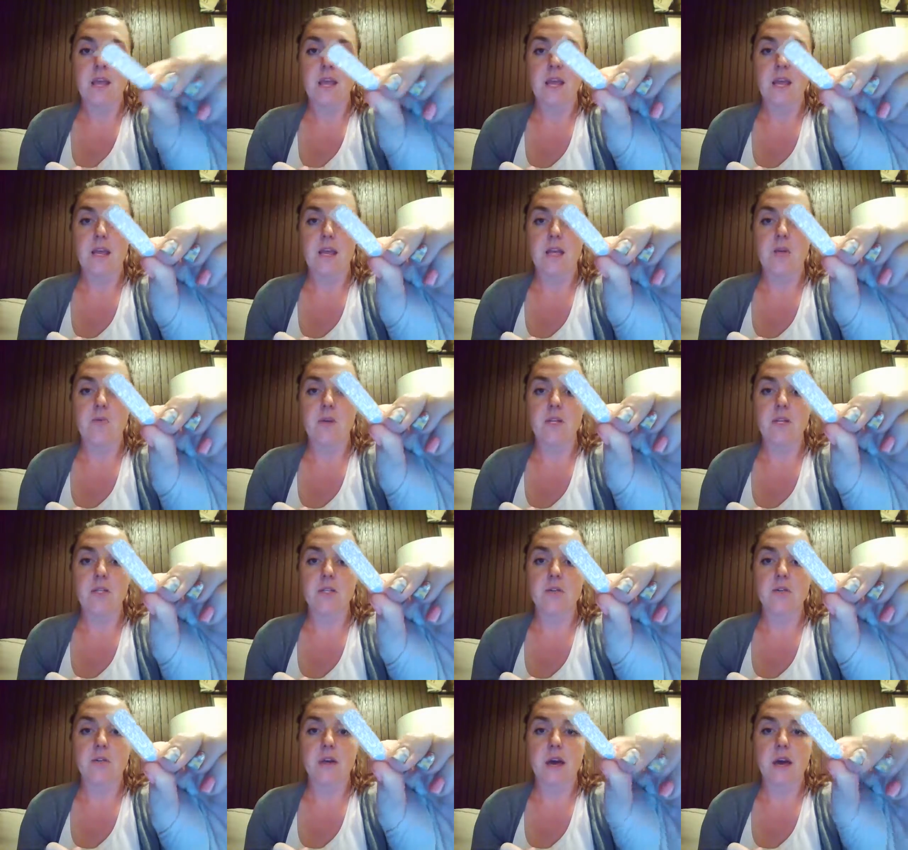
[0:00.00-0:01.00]
And you want to
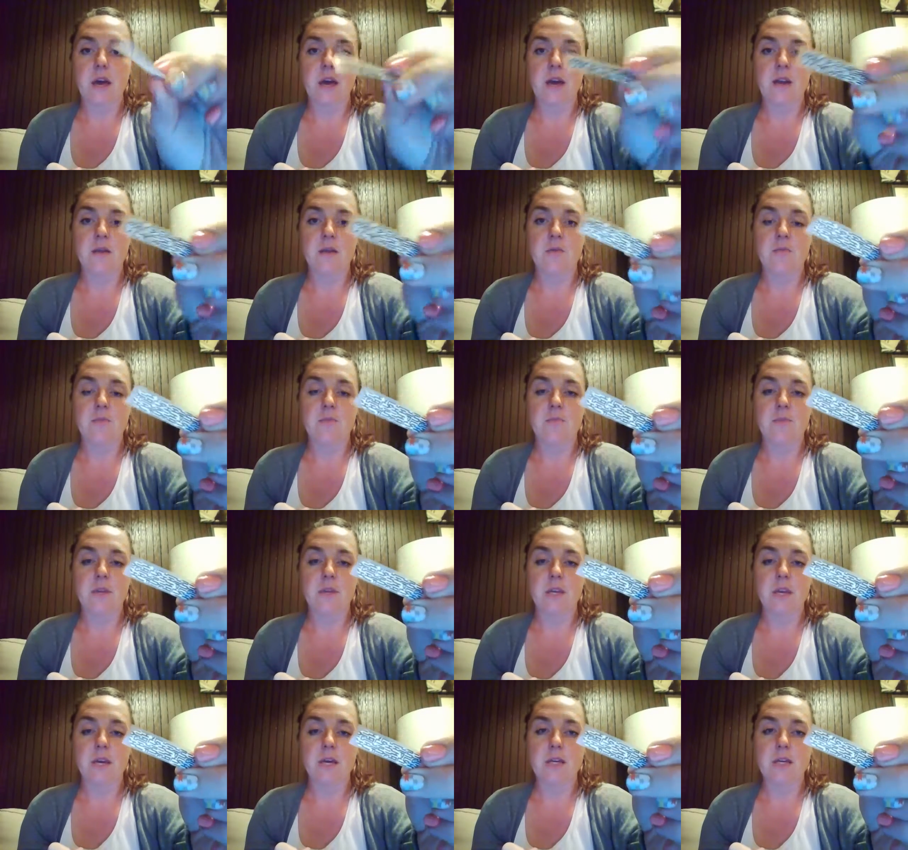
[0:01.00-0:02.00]
do that
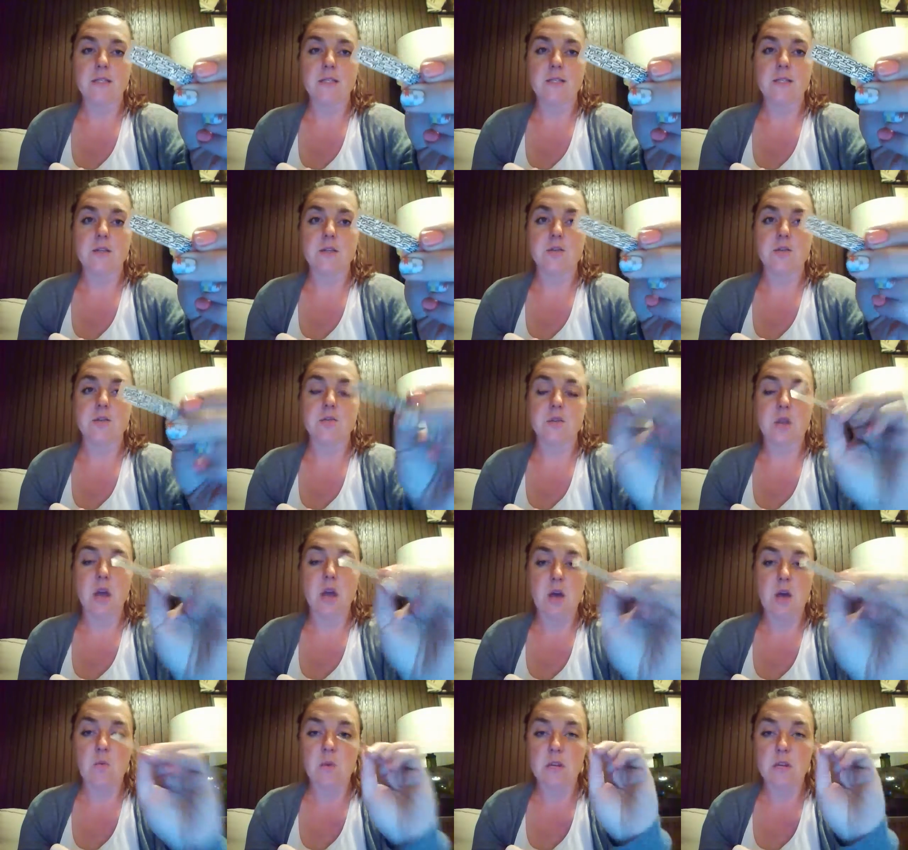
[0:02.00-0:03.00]
because you do
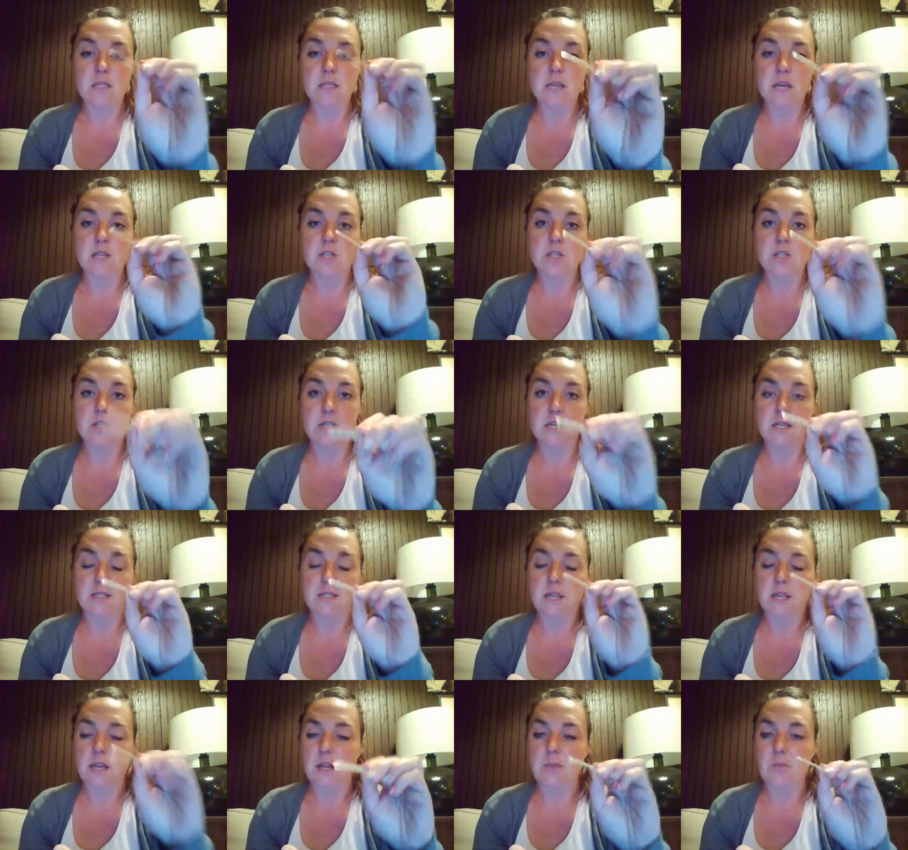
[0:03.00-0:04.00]
not want to touch
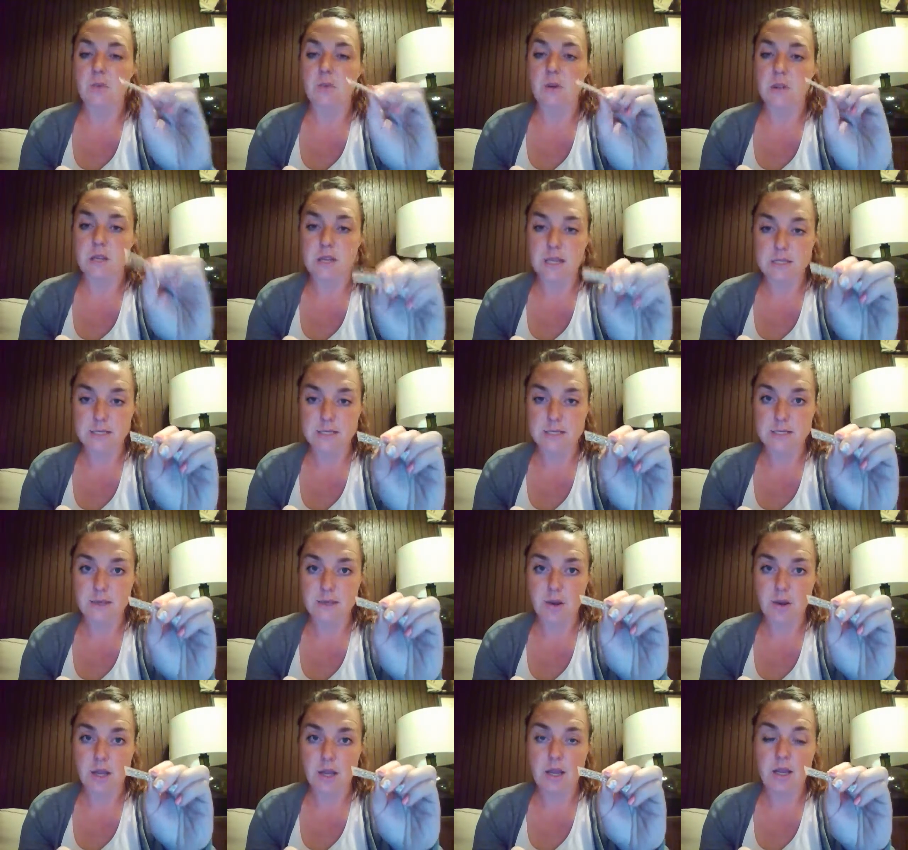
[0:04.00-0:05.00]
these any more than
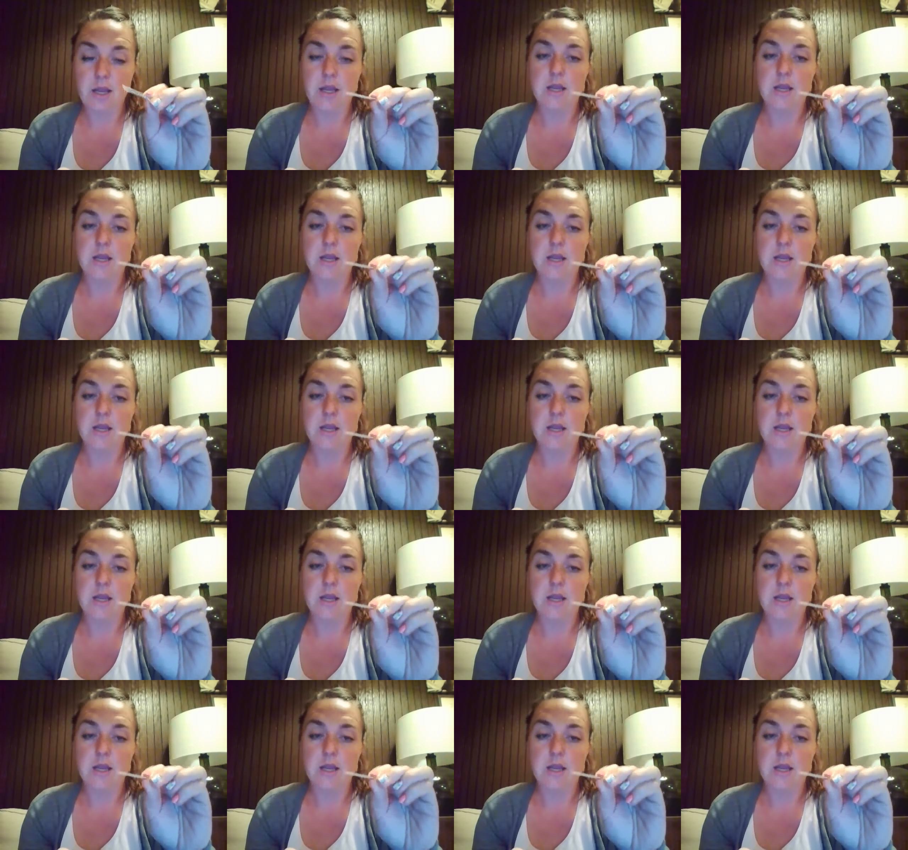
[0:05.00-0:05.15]
necessary.